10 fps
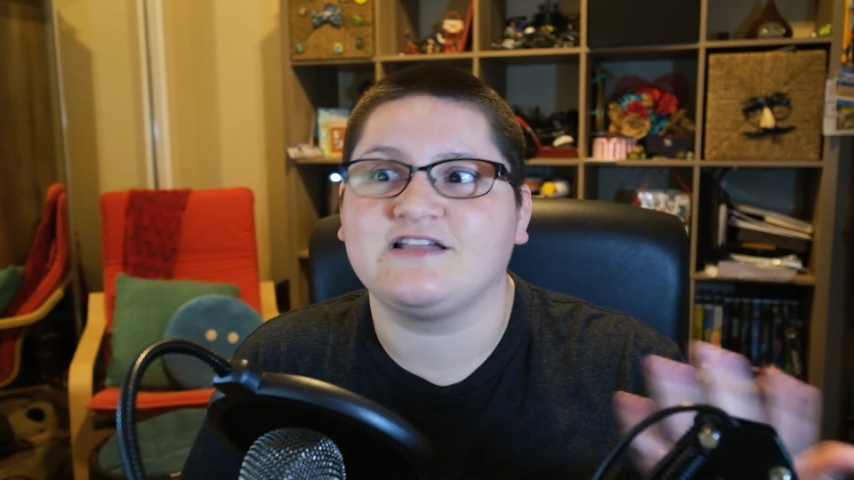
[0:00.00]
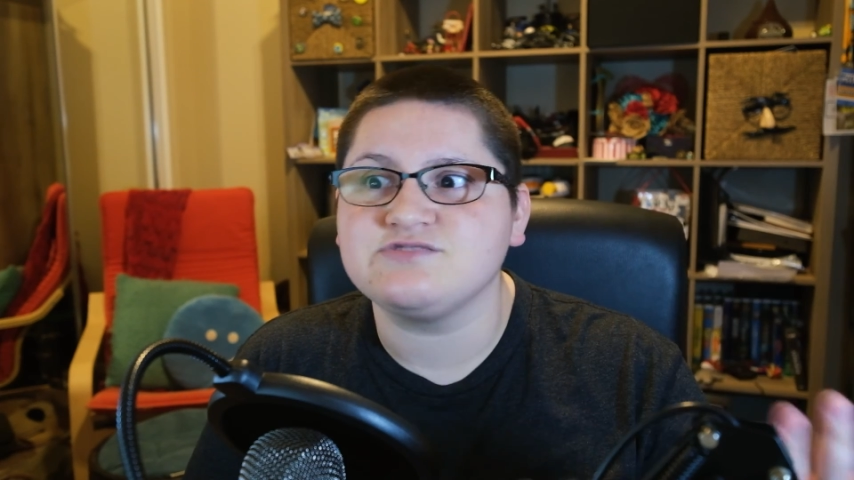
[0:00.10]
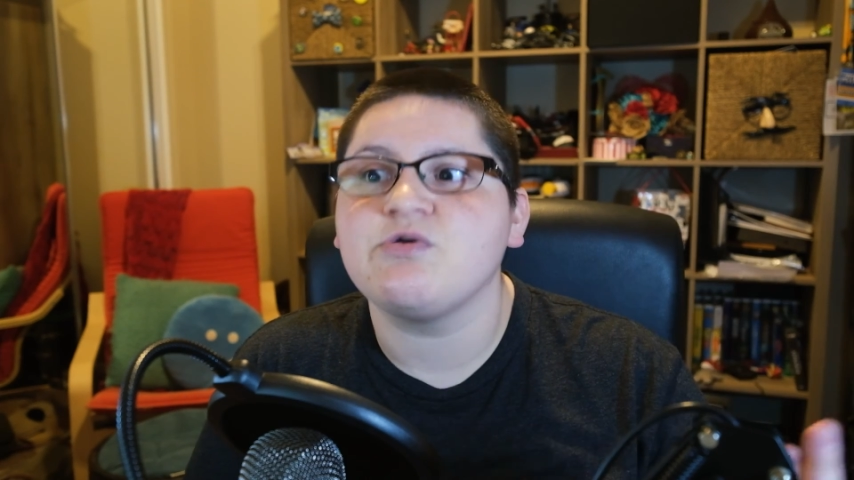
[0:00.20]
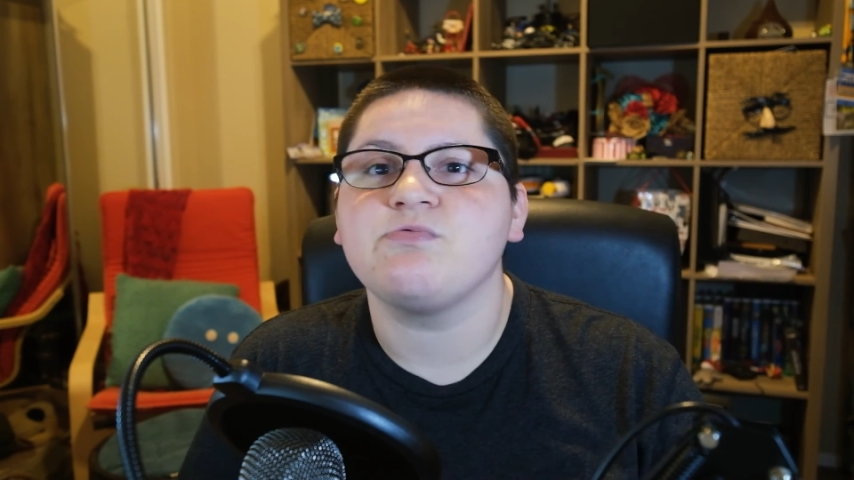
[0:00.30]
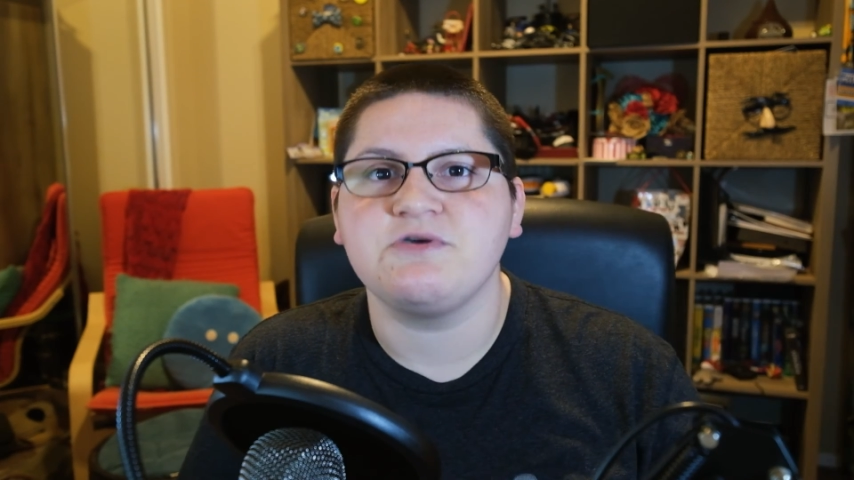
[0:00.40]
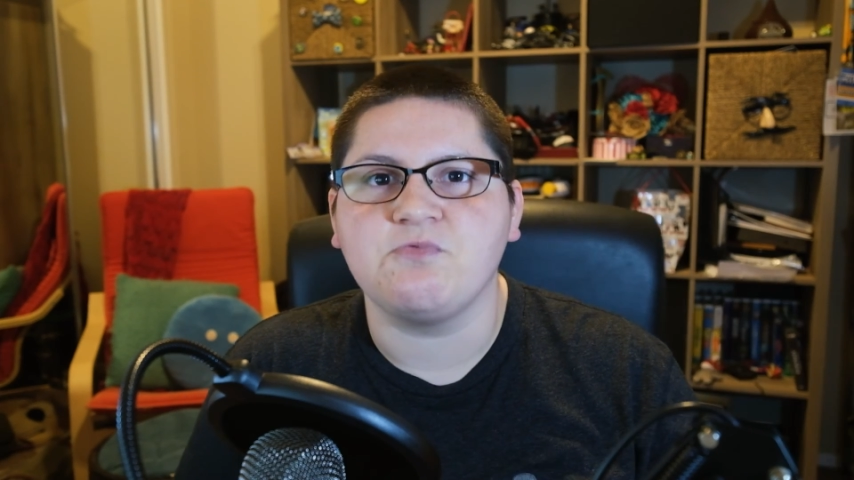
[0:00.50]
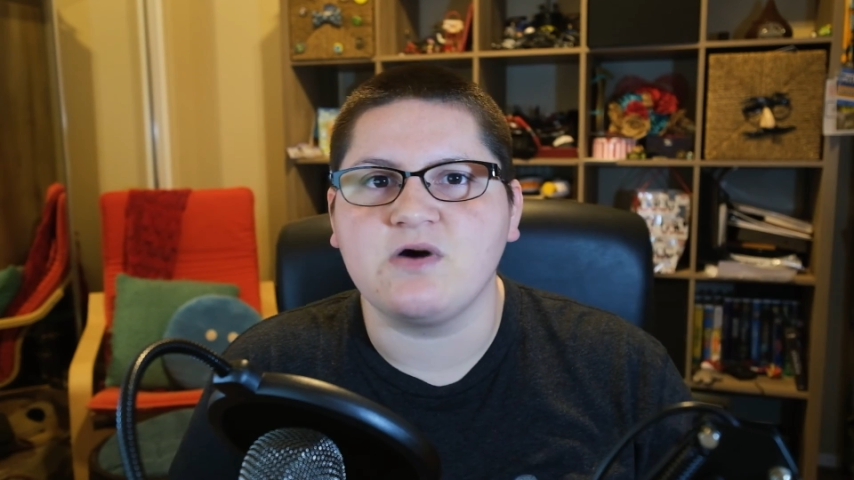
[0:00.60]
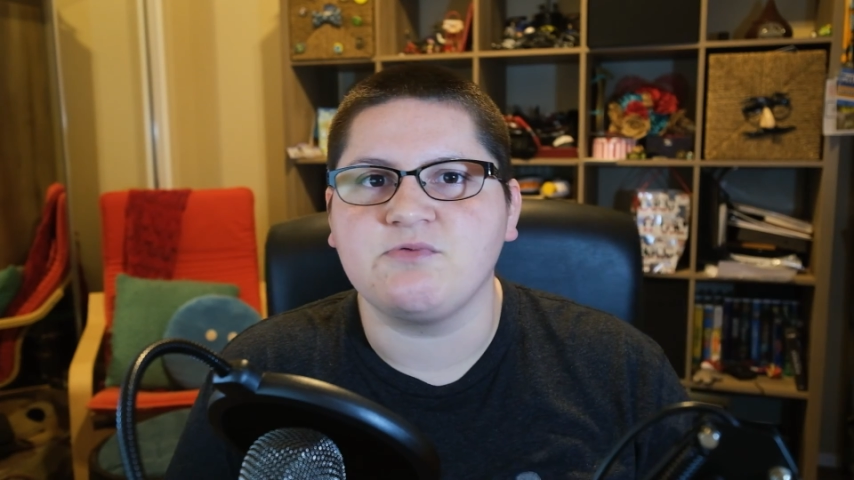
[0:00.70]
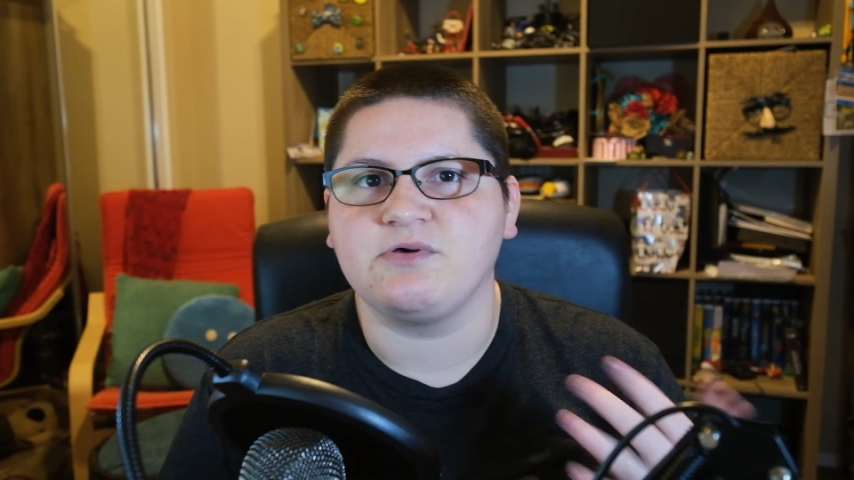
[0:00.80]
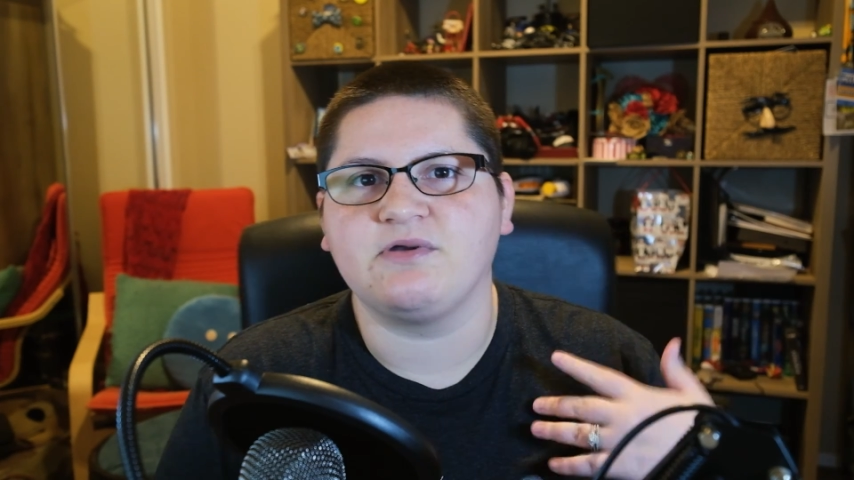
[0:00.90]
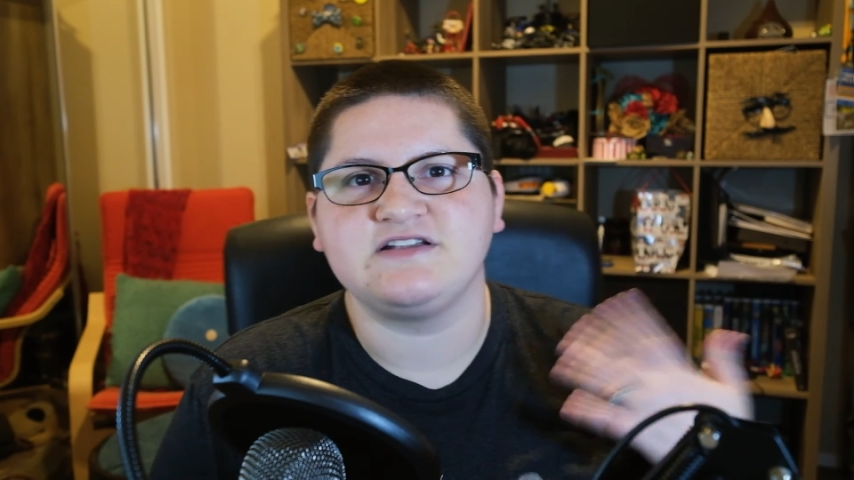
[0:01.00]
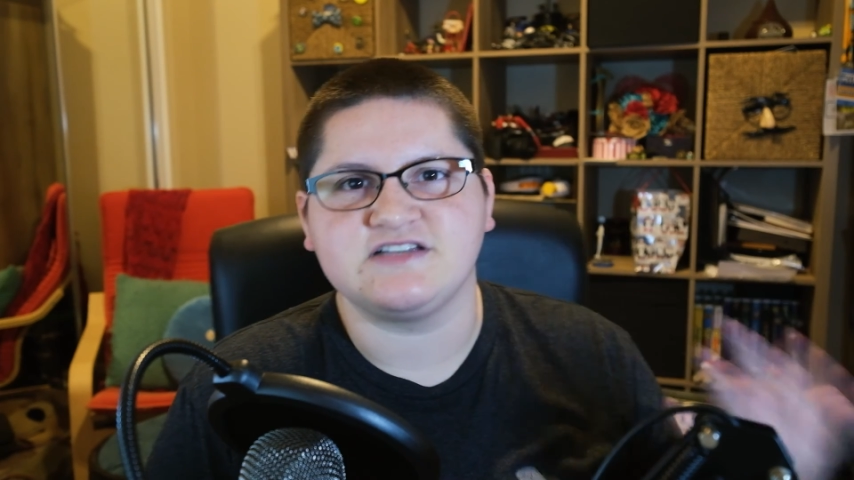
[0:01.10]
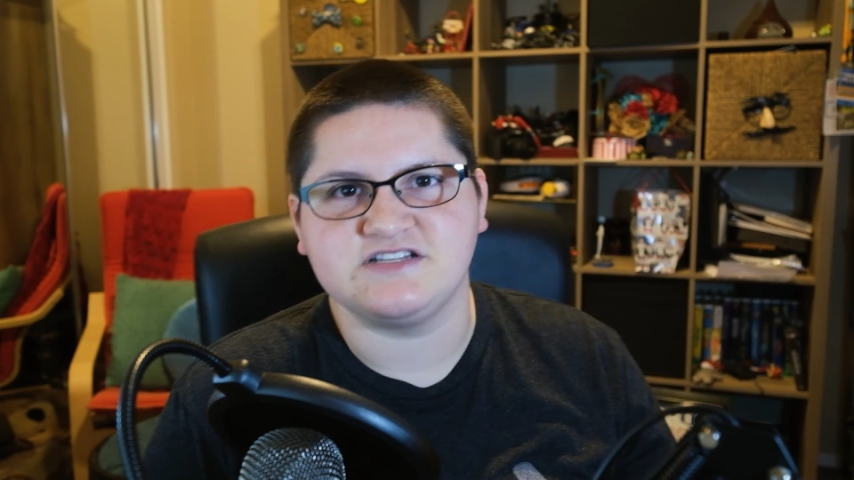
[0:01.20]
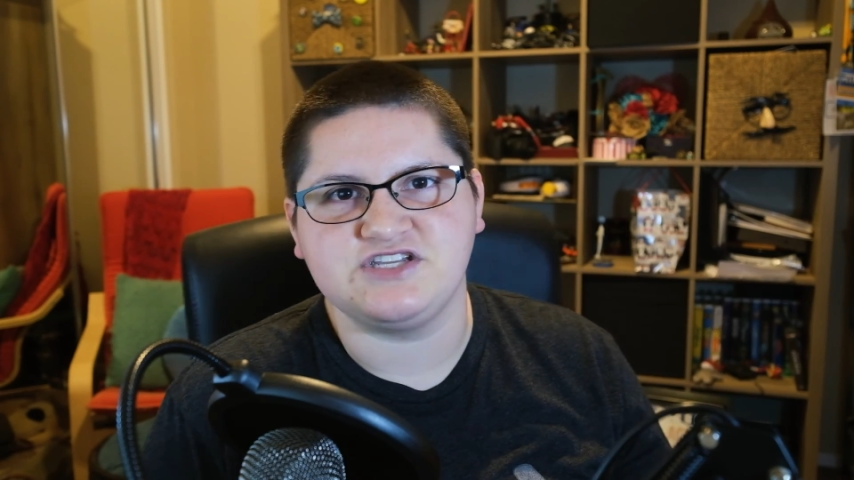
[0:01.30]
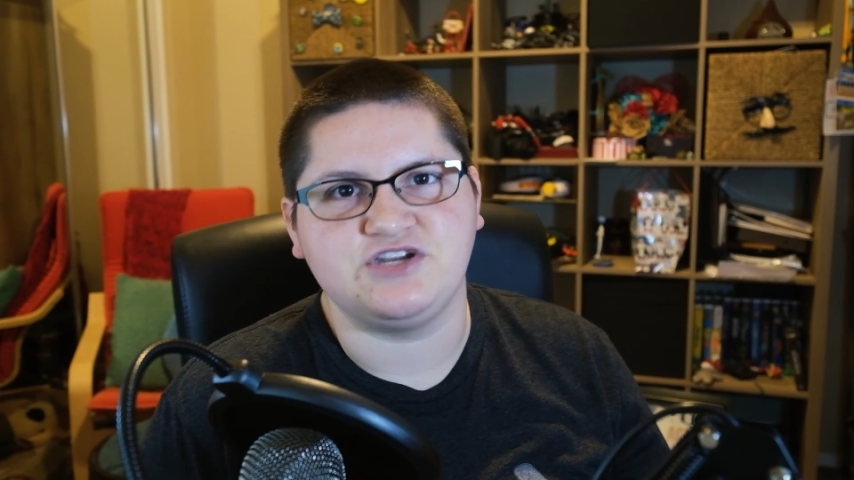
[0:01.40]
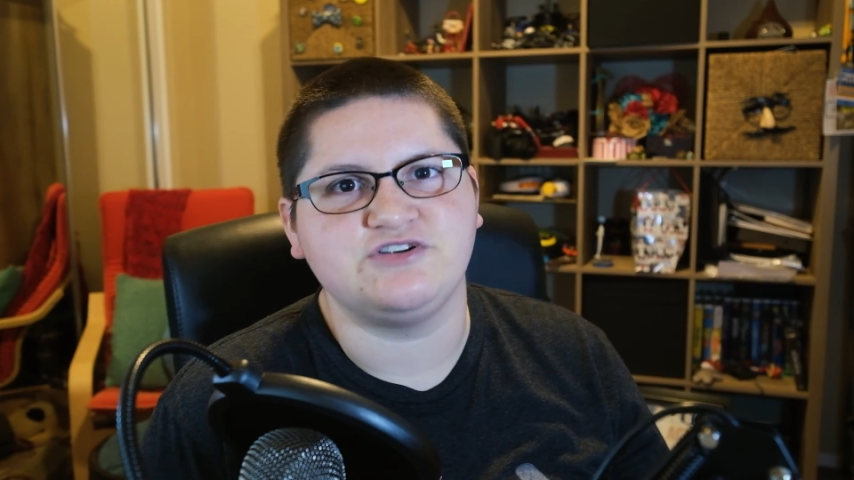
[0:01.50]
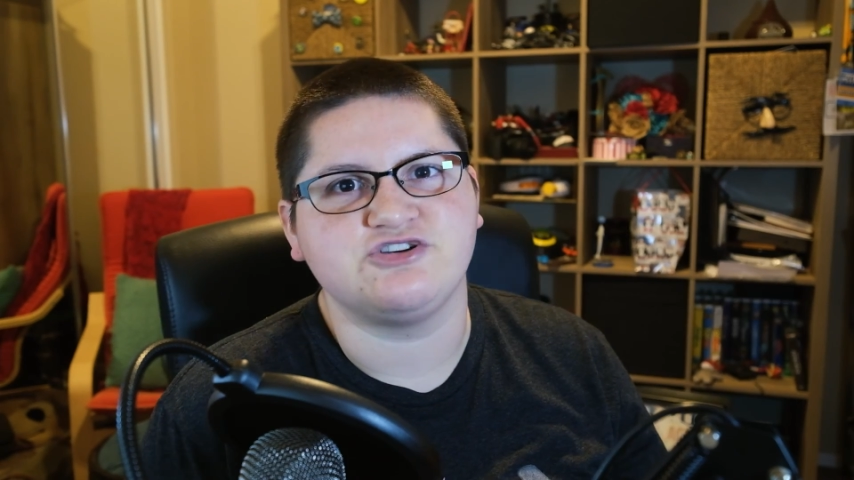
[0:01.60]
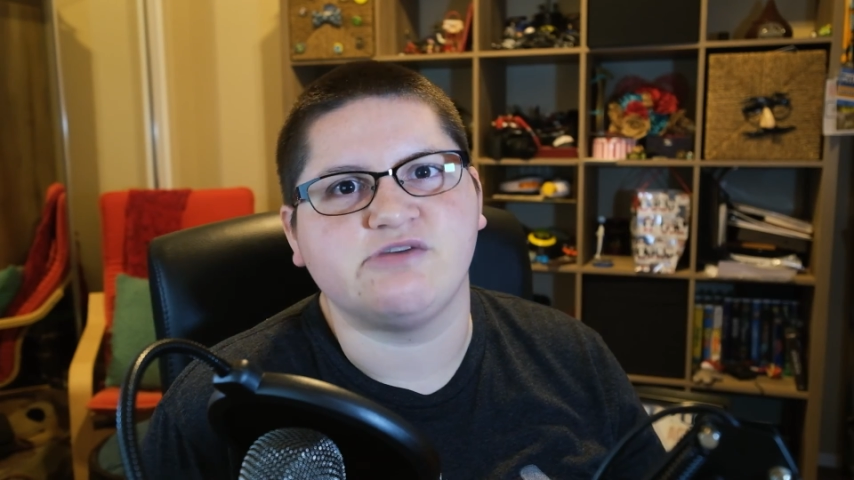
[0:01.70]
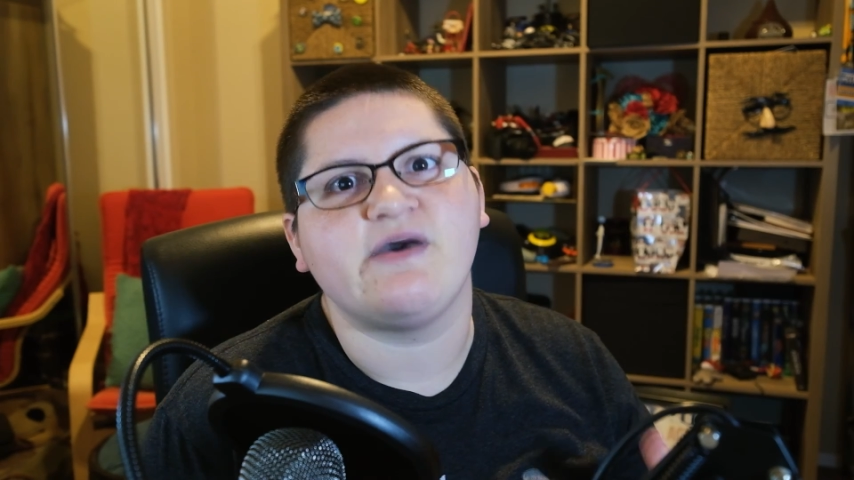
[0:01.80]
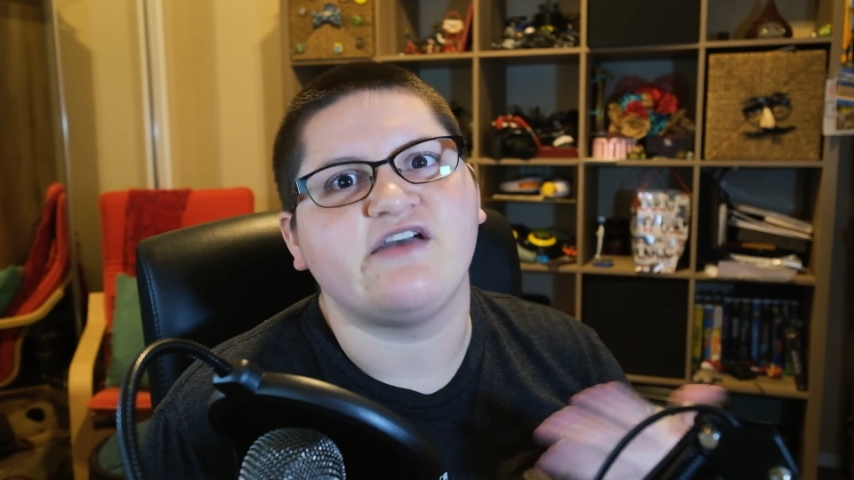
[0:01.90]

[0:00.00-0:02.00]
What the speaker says: That's what we want. We want it to continue to go up